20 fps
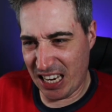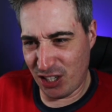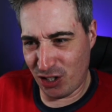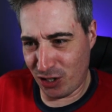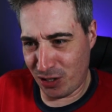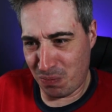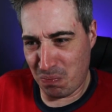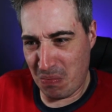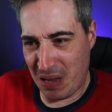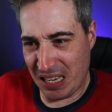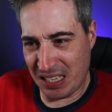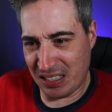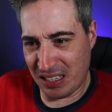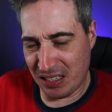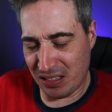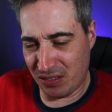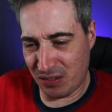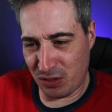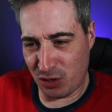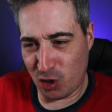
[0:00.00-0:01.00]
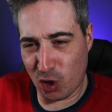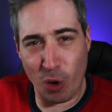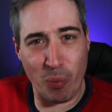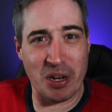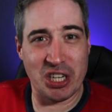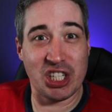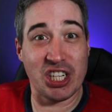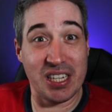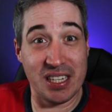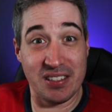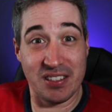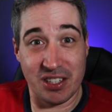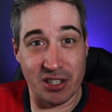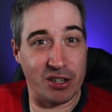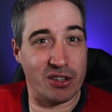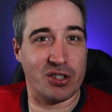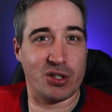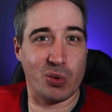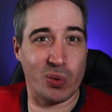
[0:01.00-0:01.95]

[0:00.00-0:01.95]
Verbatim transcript: just makes it so much easier.